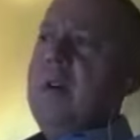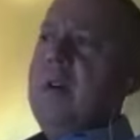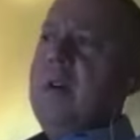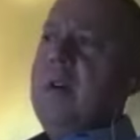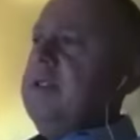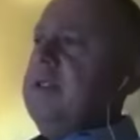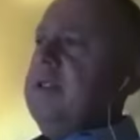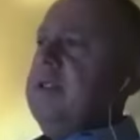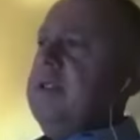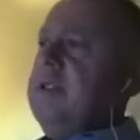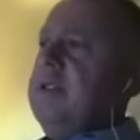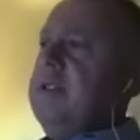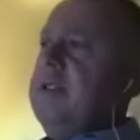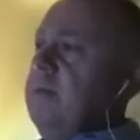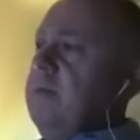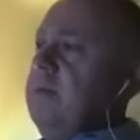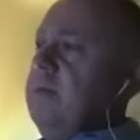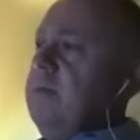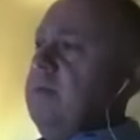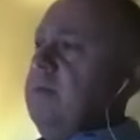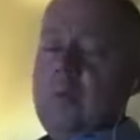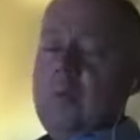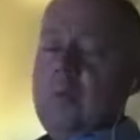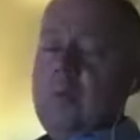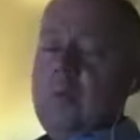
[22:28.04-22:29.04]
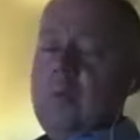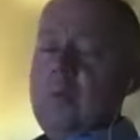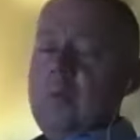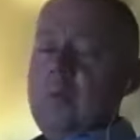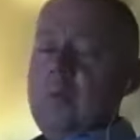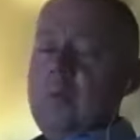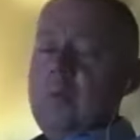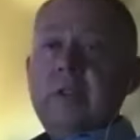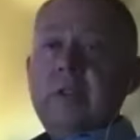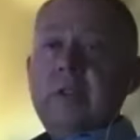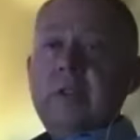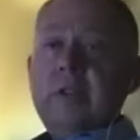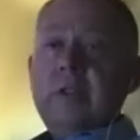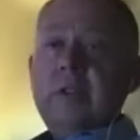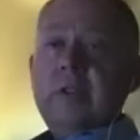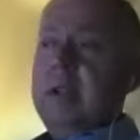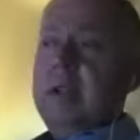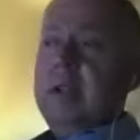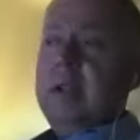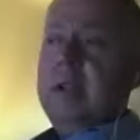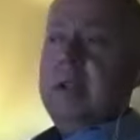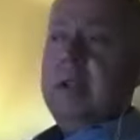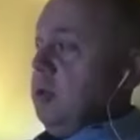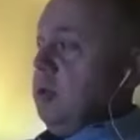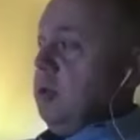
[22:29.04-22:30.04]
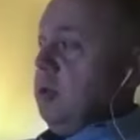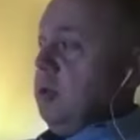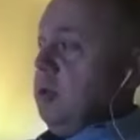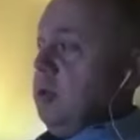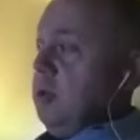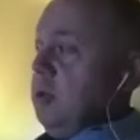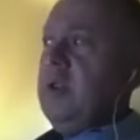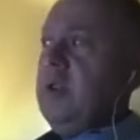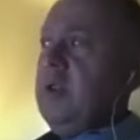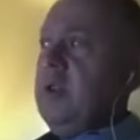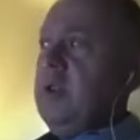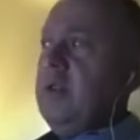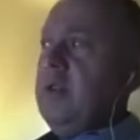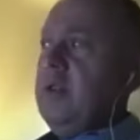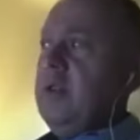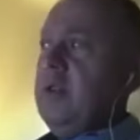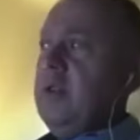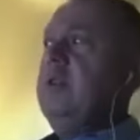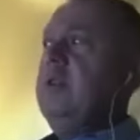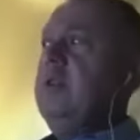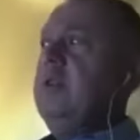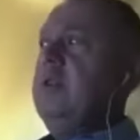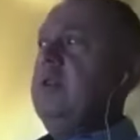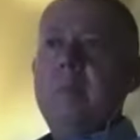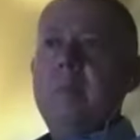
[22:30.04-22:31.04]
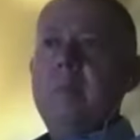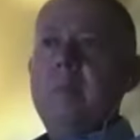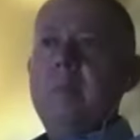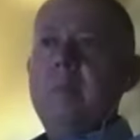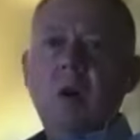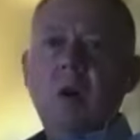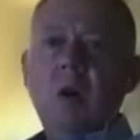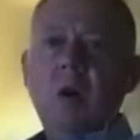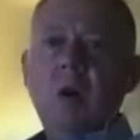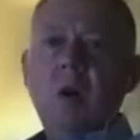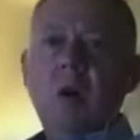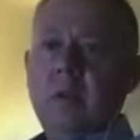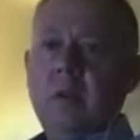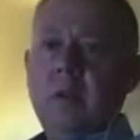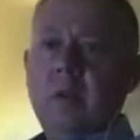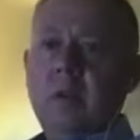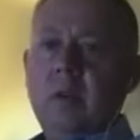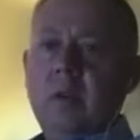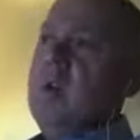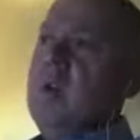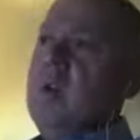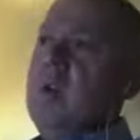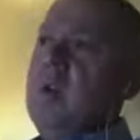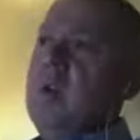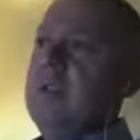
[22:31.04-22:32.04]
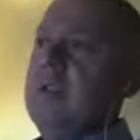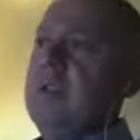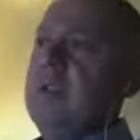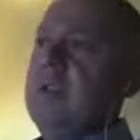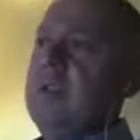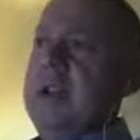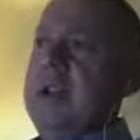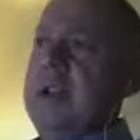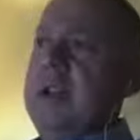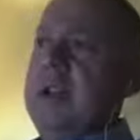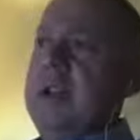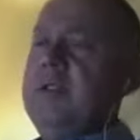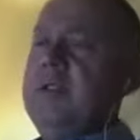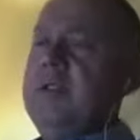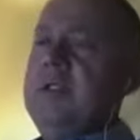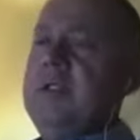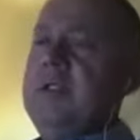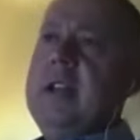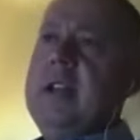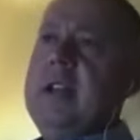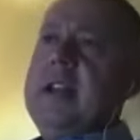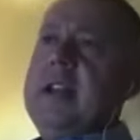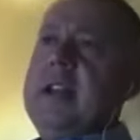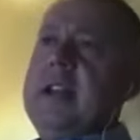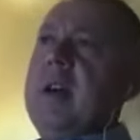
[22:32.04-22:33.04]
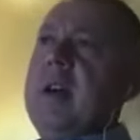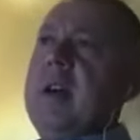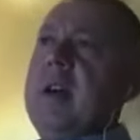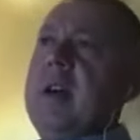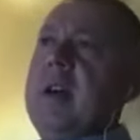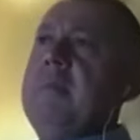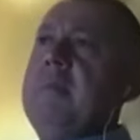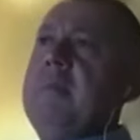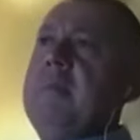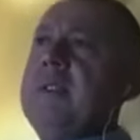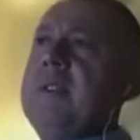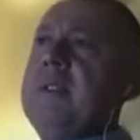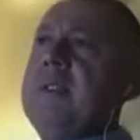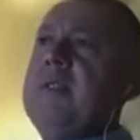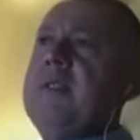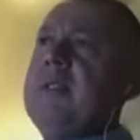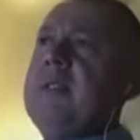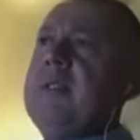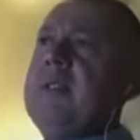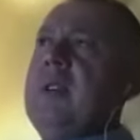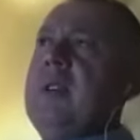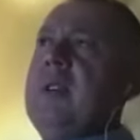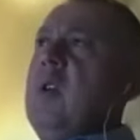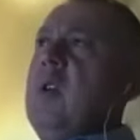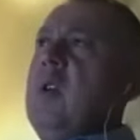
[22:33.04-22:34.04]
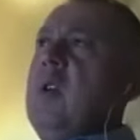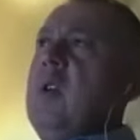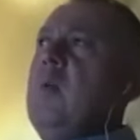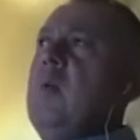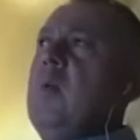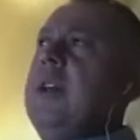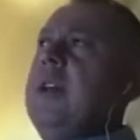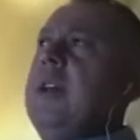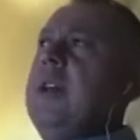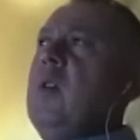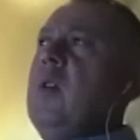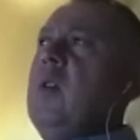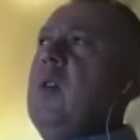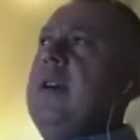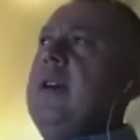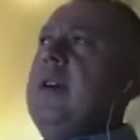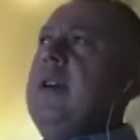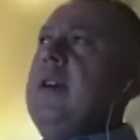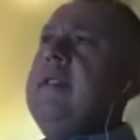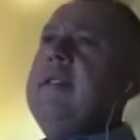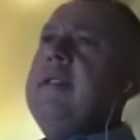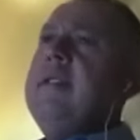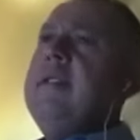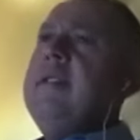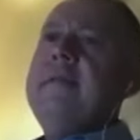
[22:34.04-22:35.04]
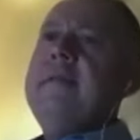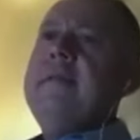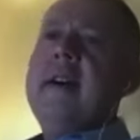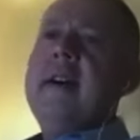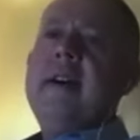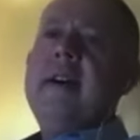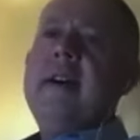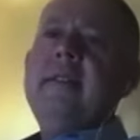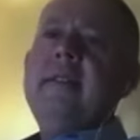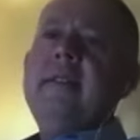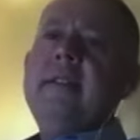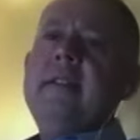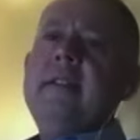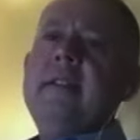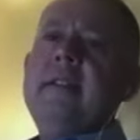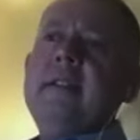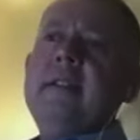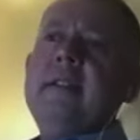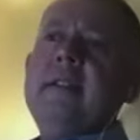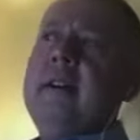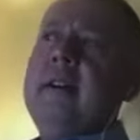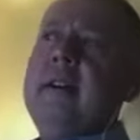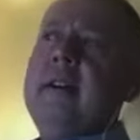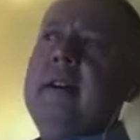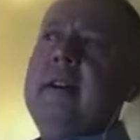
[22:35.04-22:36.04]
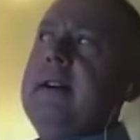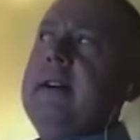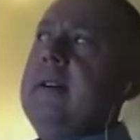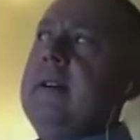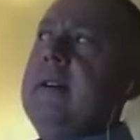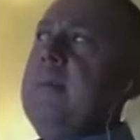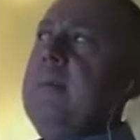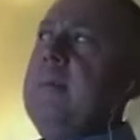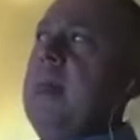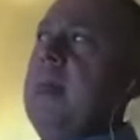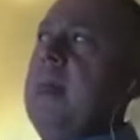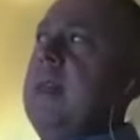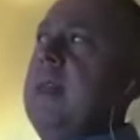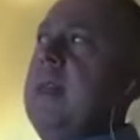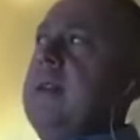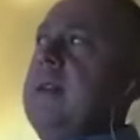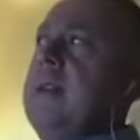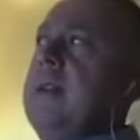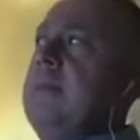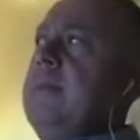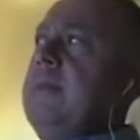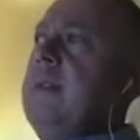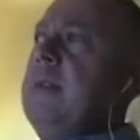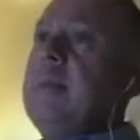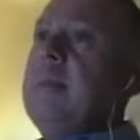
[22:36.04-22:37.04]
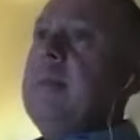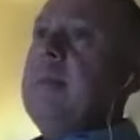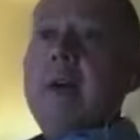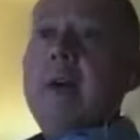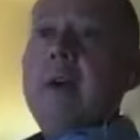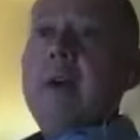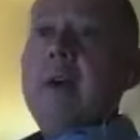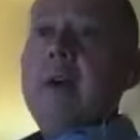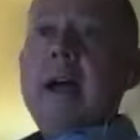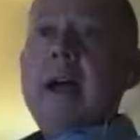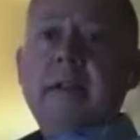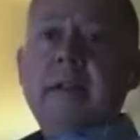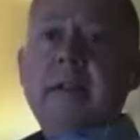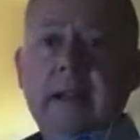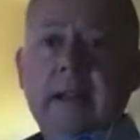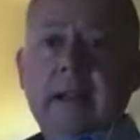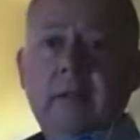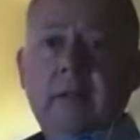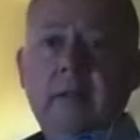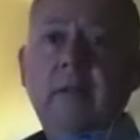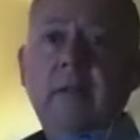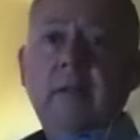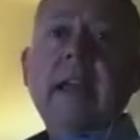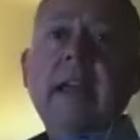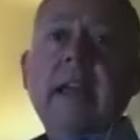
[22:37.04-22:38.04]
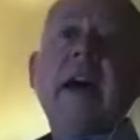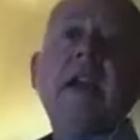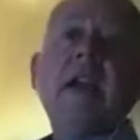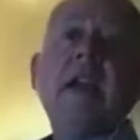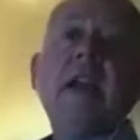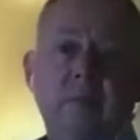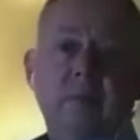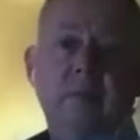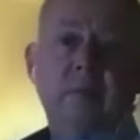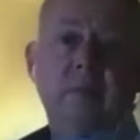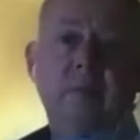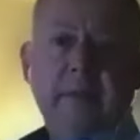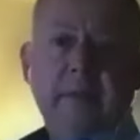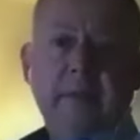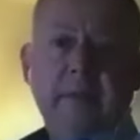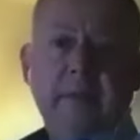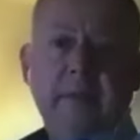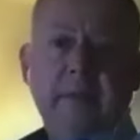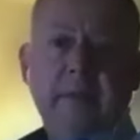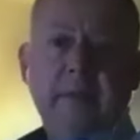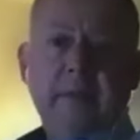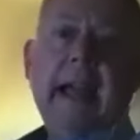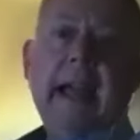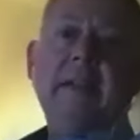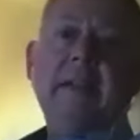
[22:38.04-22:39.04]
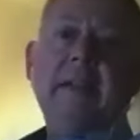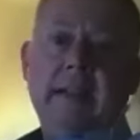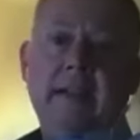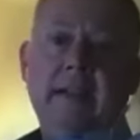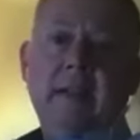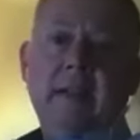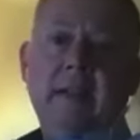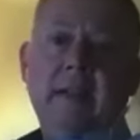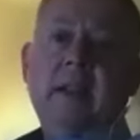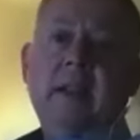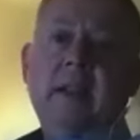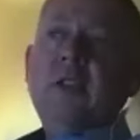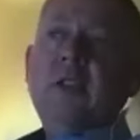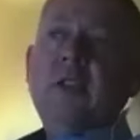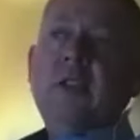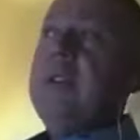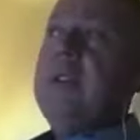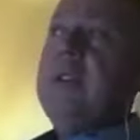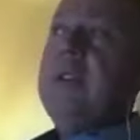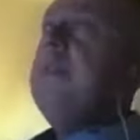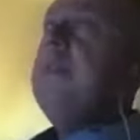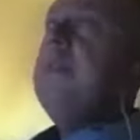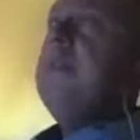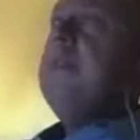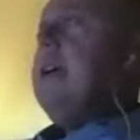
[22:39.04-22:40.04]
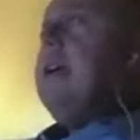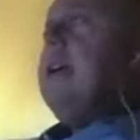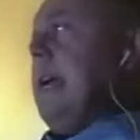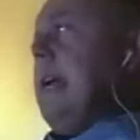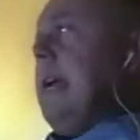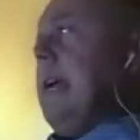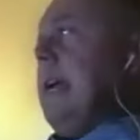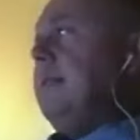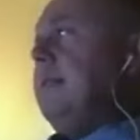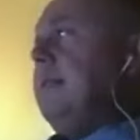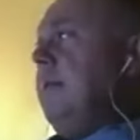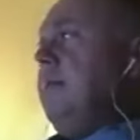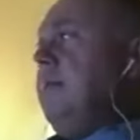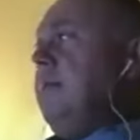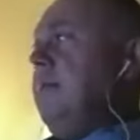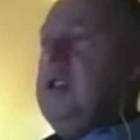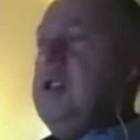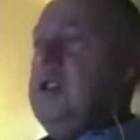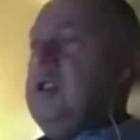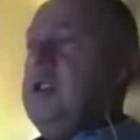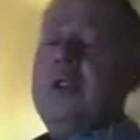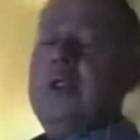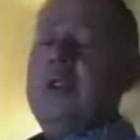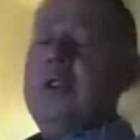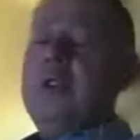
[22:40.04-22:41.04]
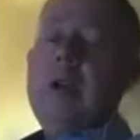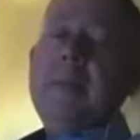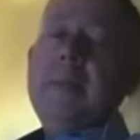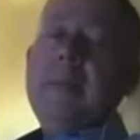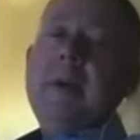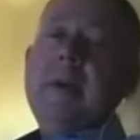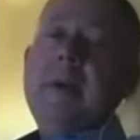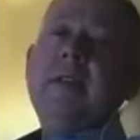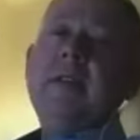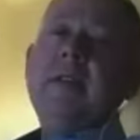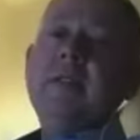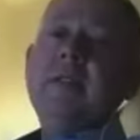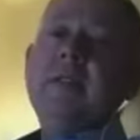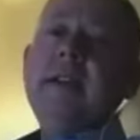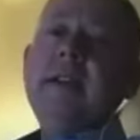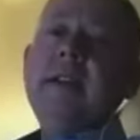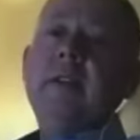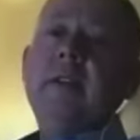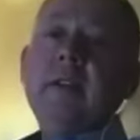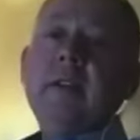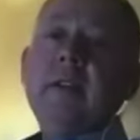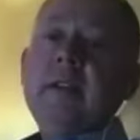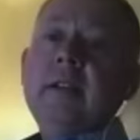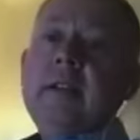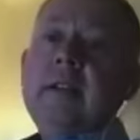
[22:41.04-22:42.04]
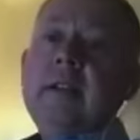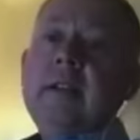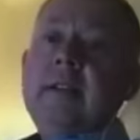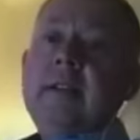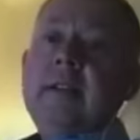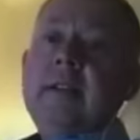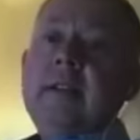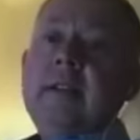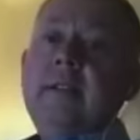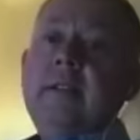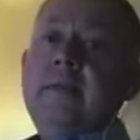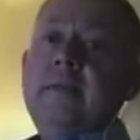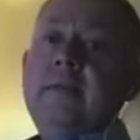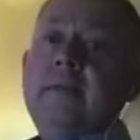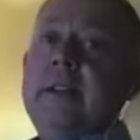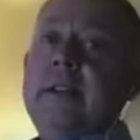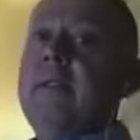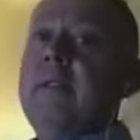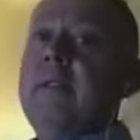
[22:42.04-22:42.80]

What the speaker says: it's, rolling the joint and they smoke it, or they're using a bong or something else. The problem is when they go out here and they find the brownie or the edible that has it in it. So now they eat that, 20 minutes later, they don't